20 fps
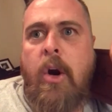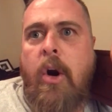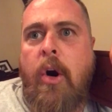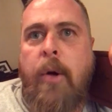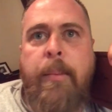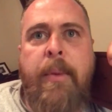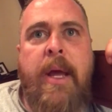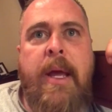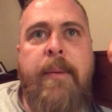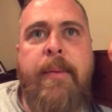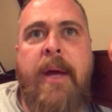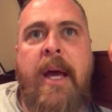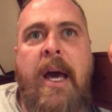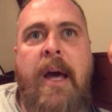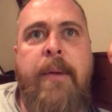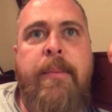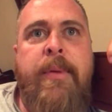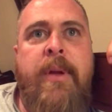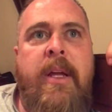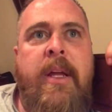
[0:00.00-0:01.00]
Or maybe
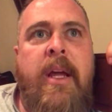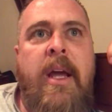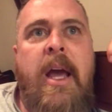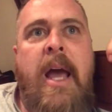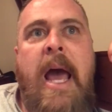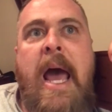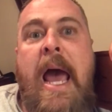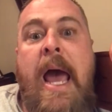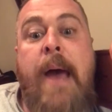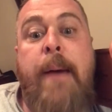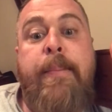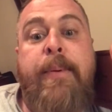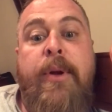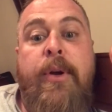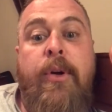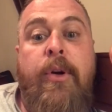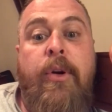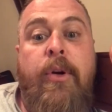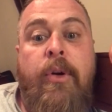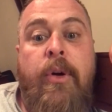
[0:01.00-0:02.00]
I'd be
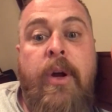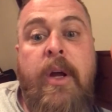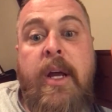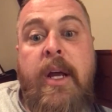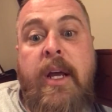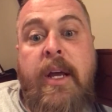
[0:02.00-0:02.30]
happier